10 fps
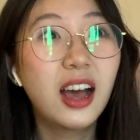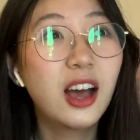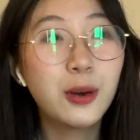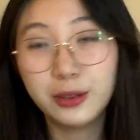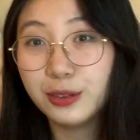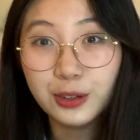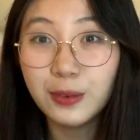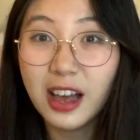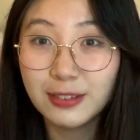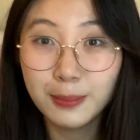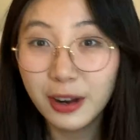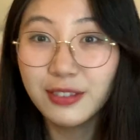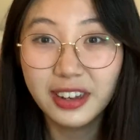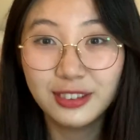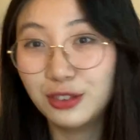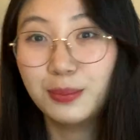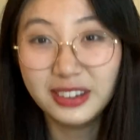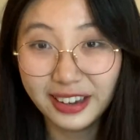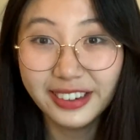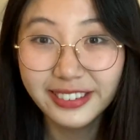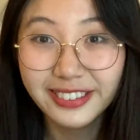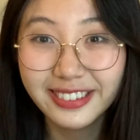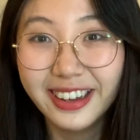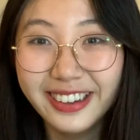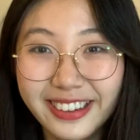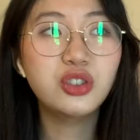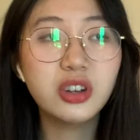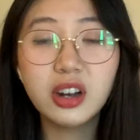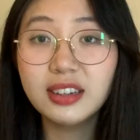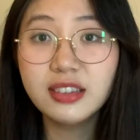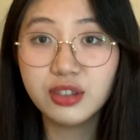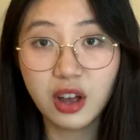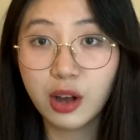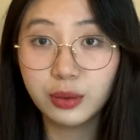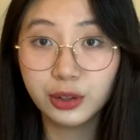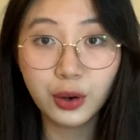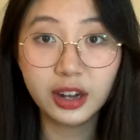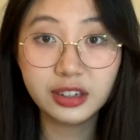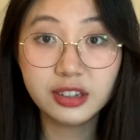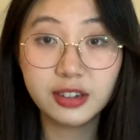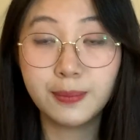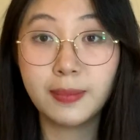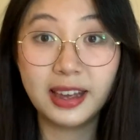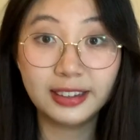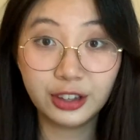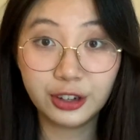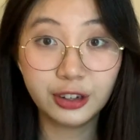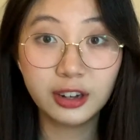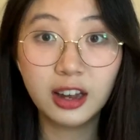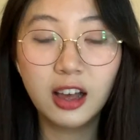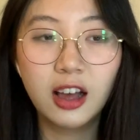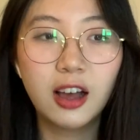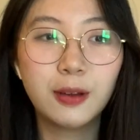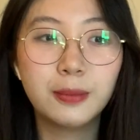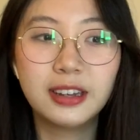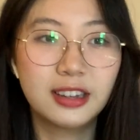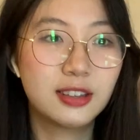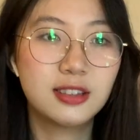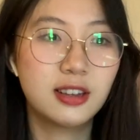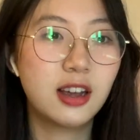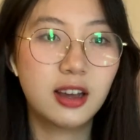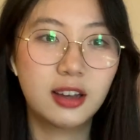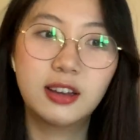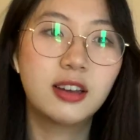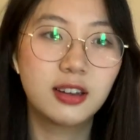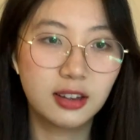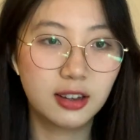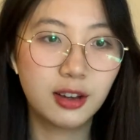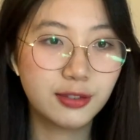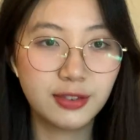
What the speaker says: when you don't have a perfect GPA. GRE is not required in my year because of